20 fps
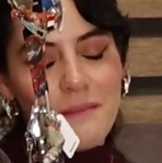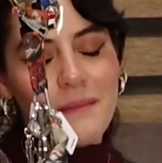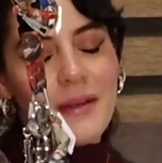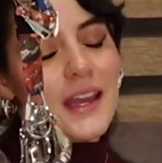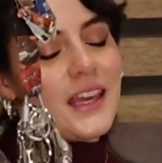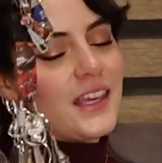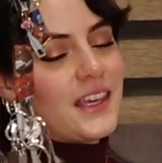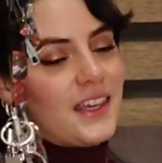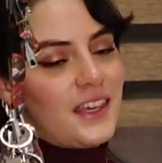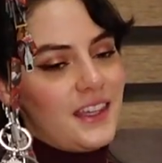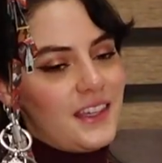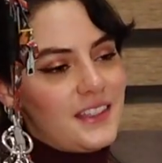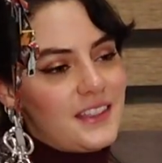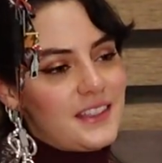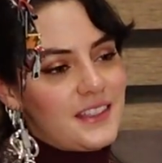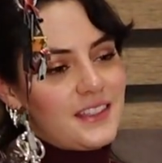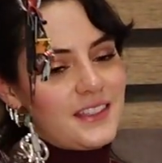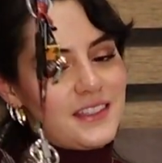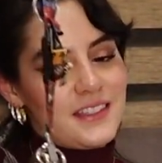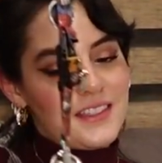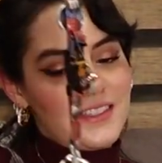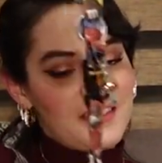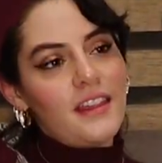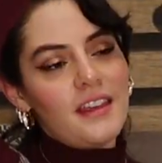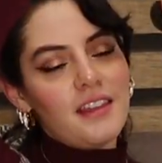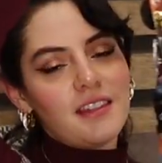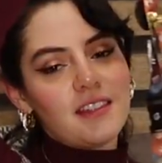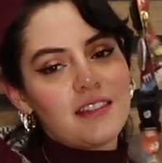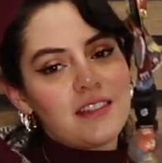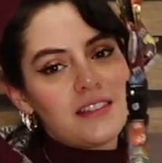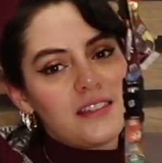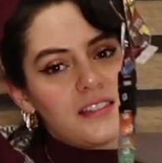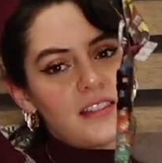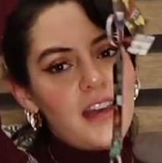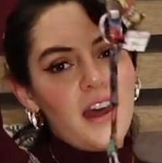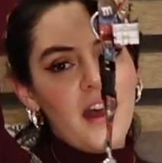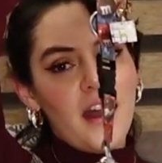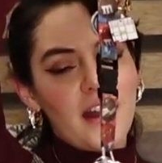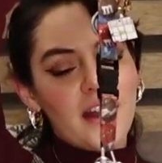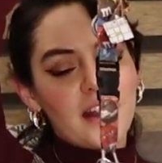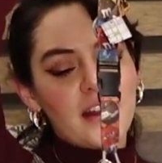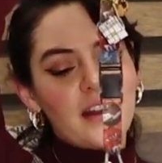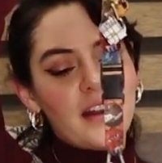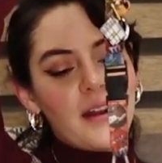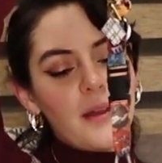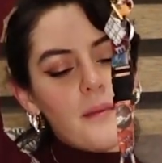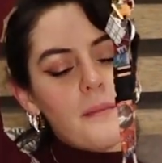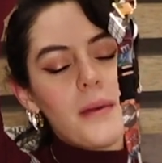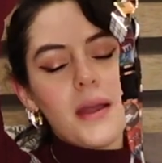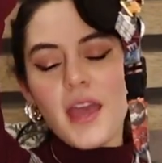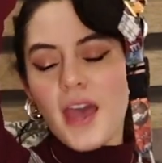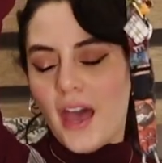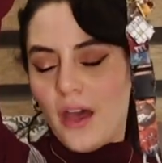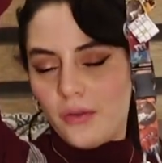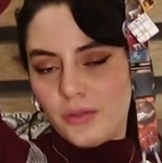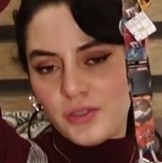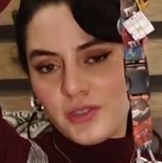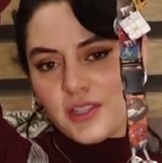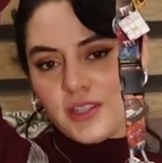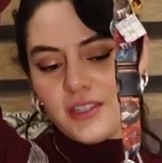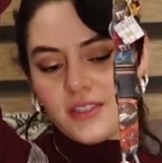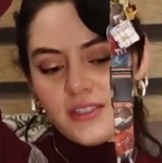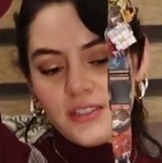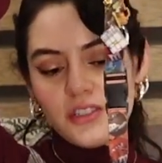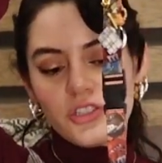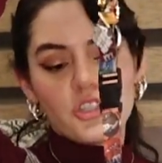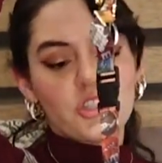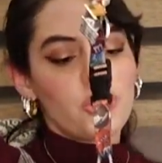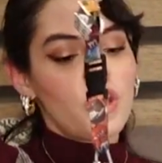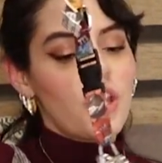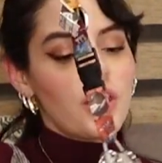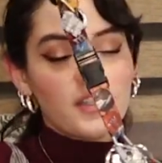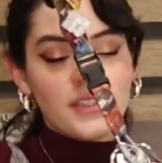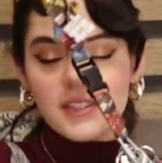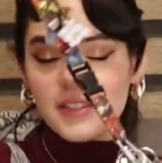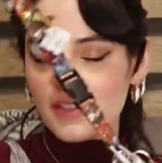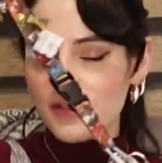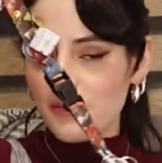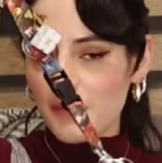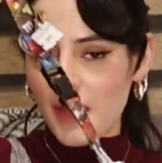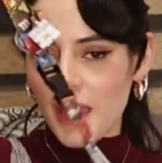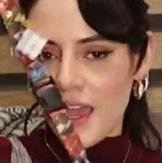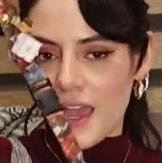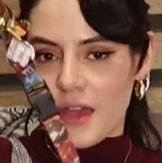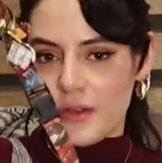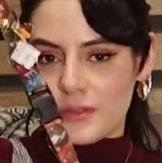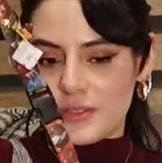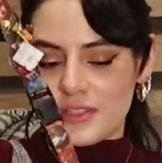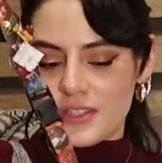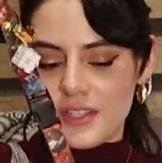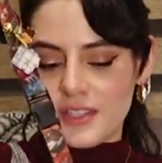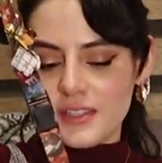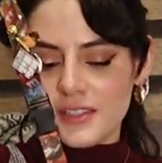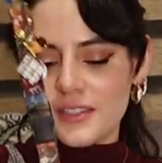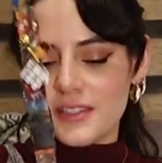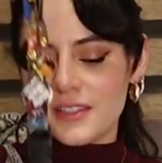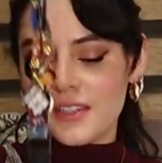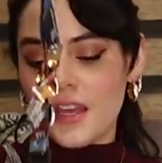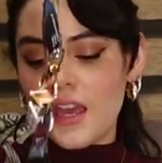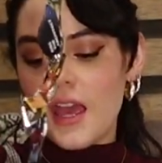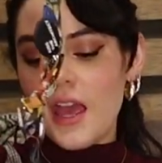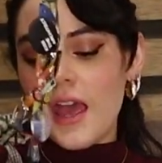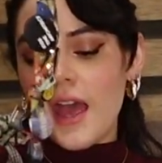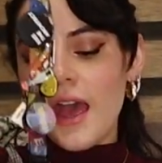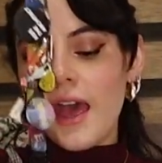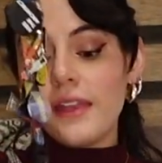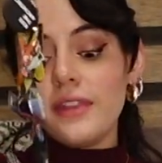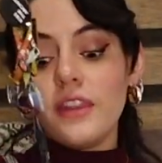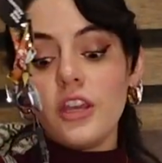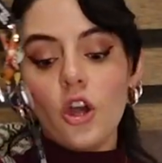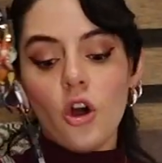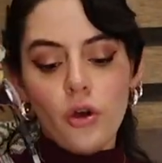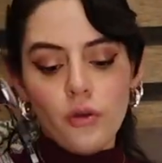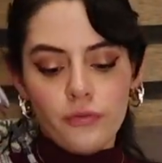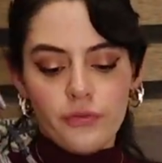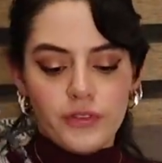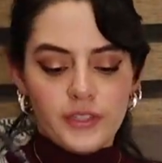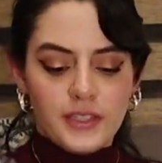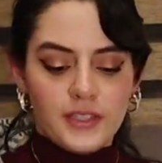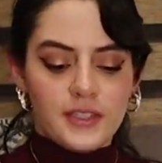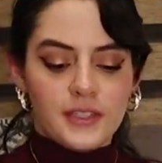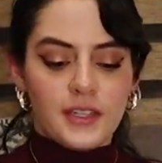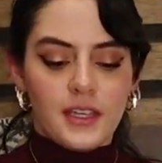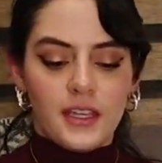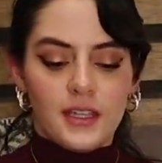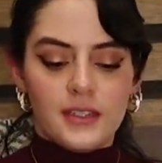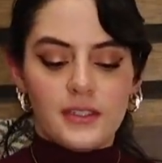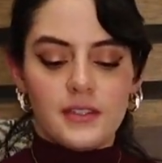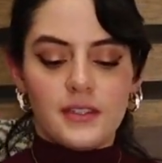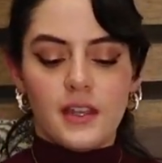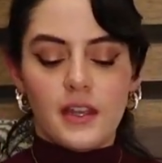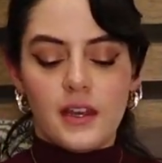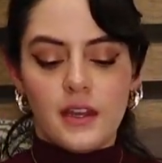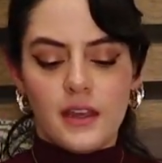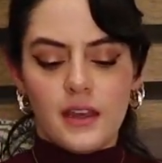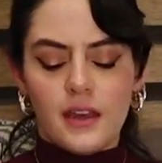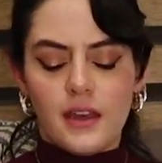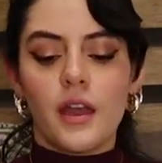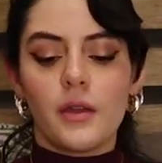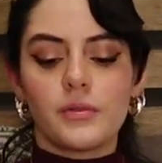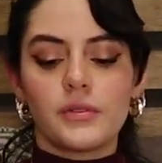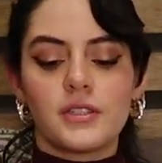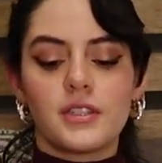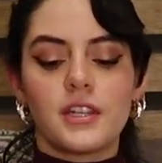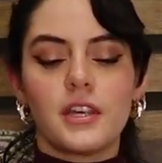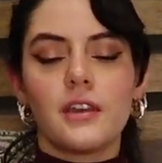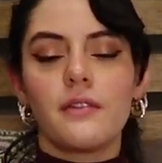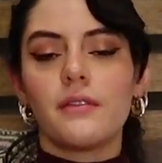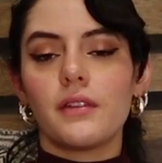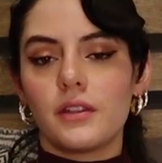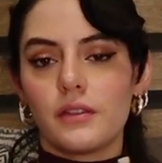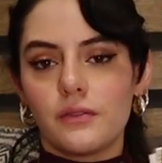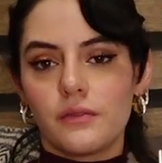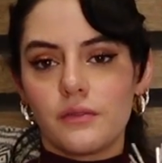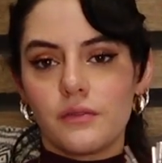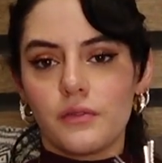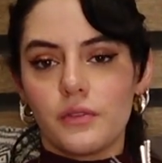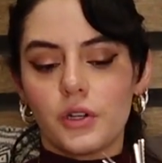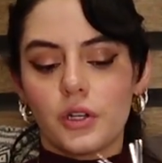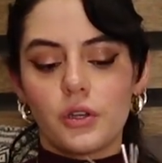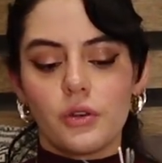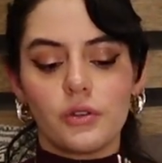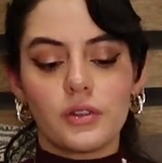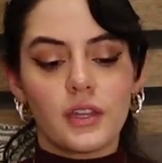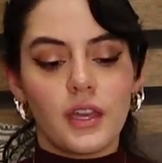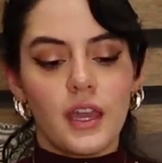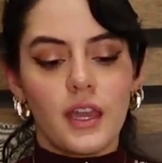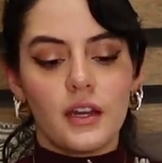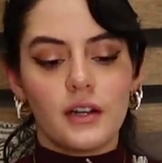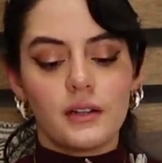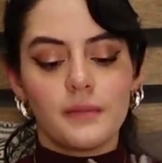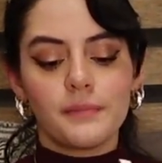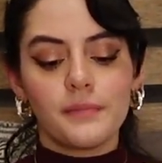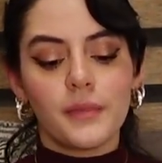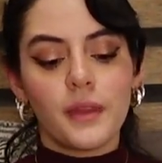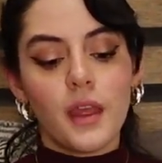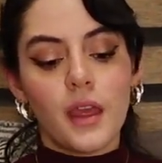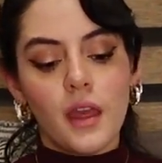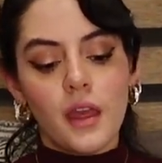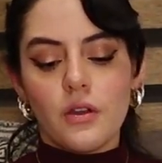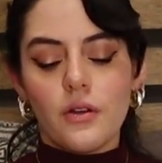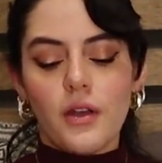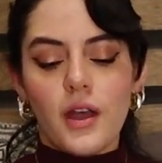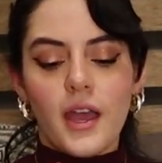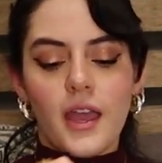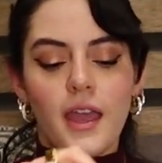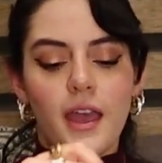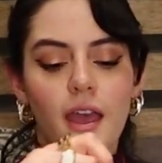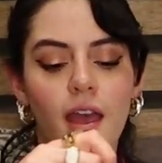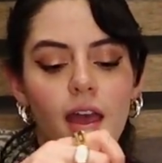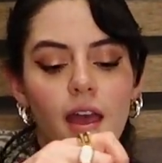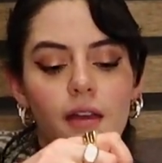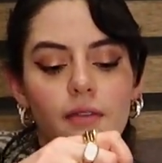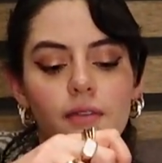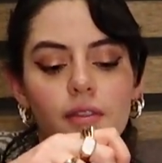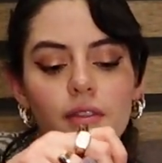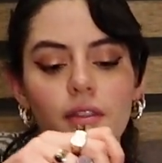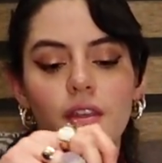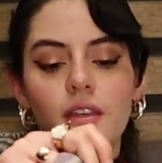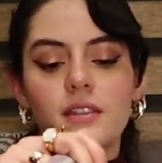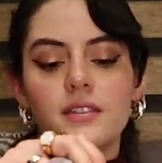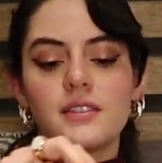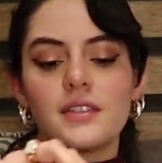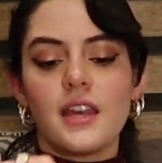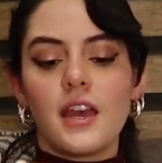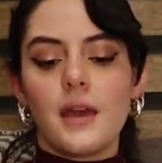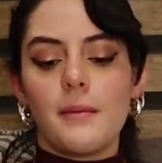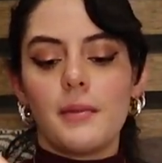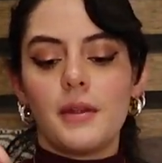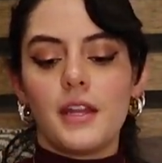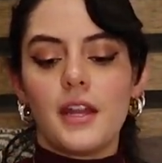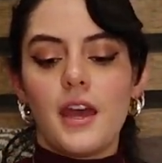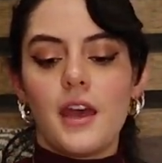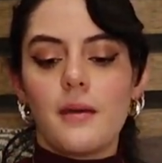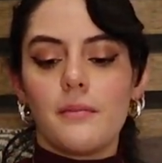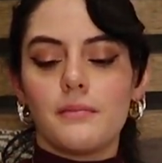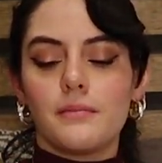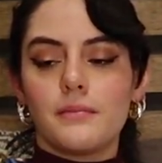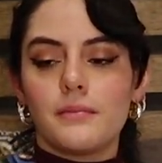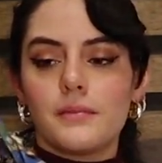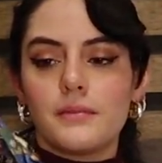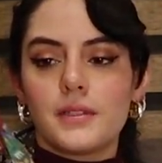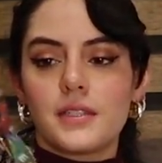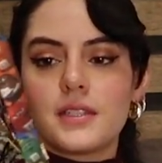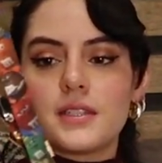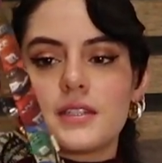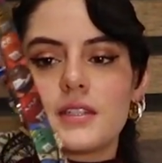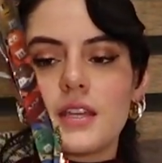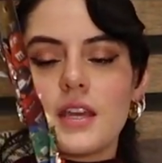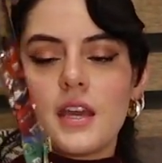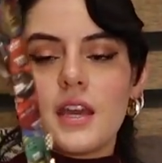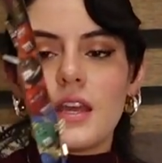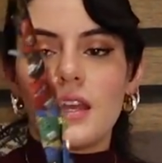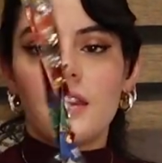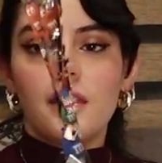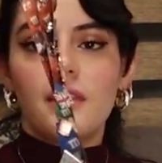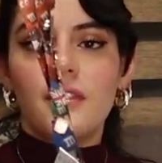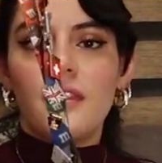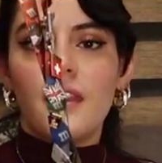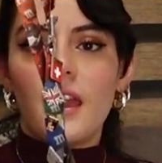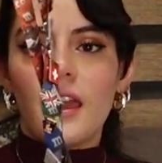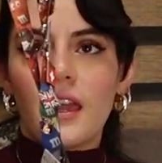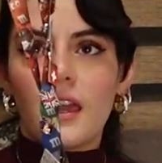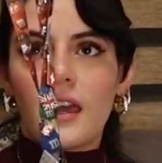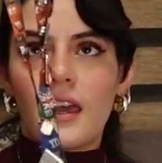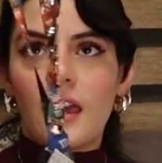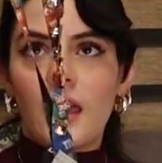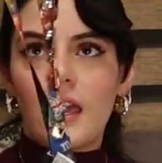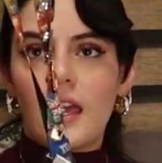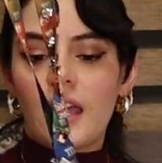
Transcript: my keys. These are my house keys, just my house keys and the office keys that I was given for good care. So I have these M&Ms neck